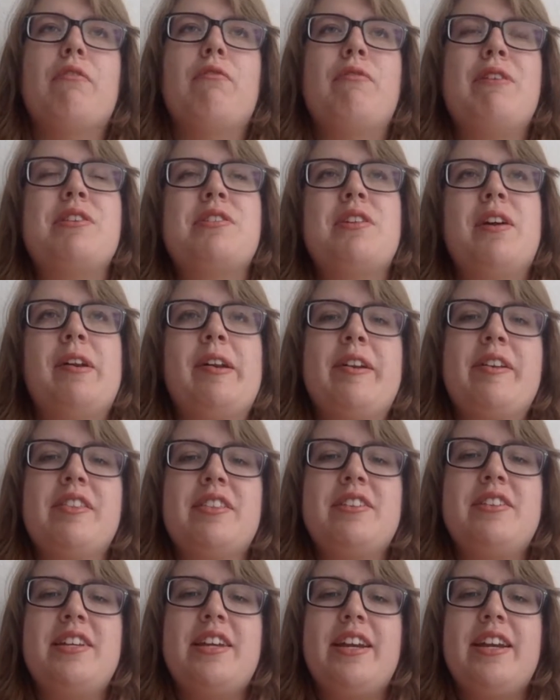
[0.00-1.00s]
we started at
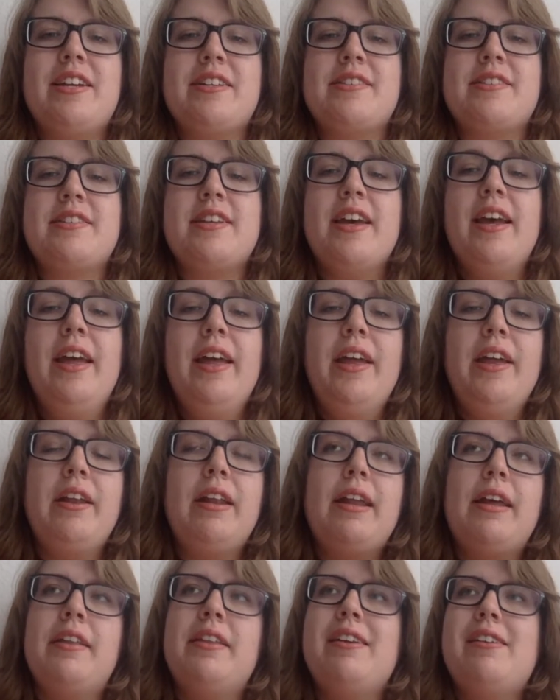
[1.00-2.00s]
the day as
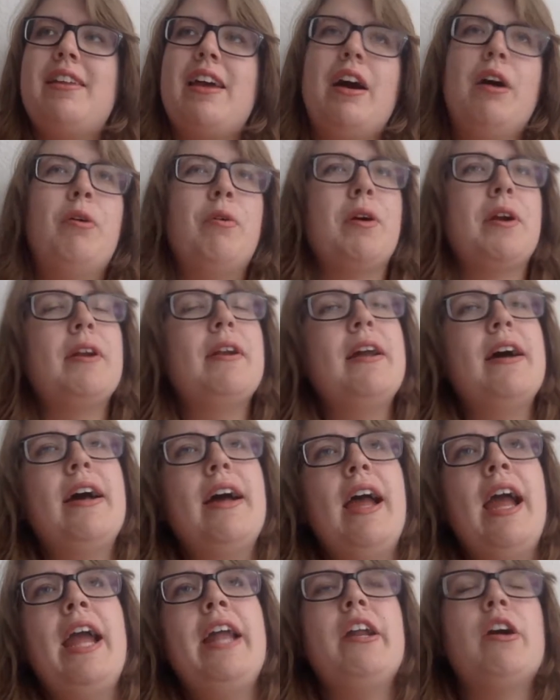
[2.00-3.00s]
10 and then now we're
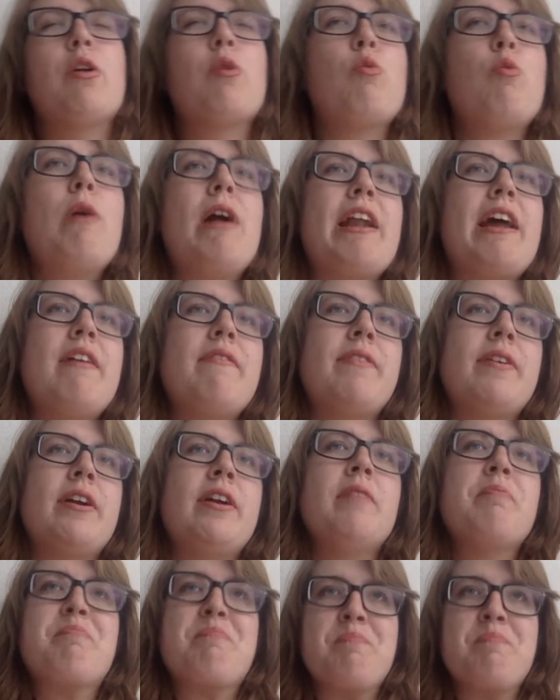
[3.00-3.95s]
9 or whatever.